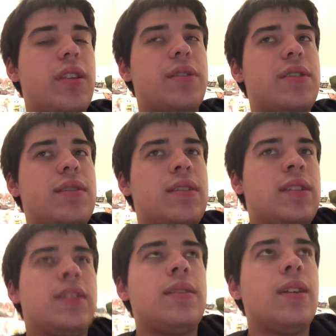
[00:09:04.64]
of the.
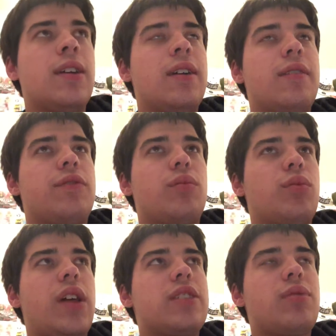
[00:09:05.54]

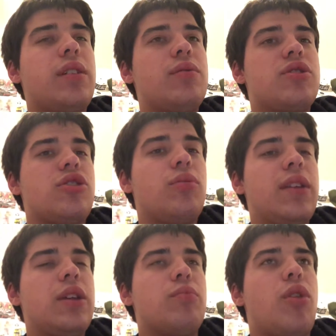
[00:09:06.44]
From that's why there were so
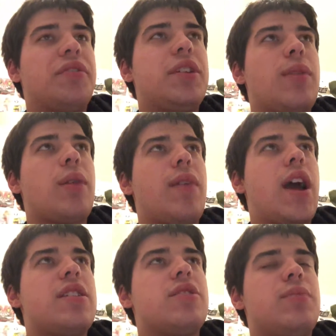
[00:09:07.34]
many multi man
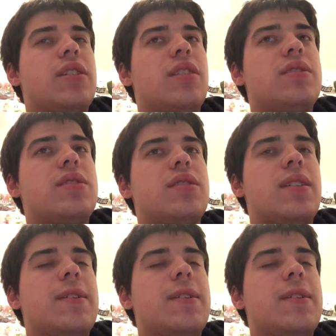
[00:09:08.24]
matches because.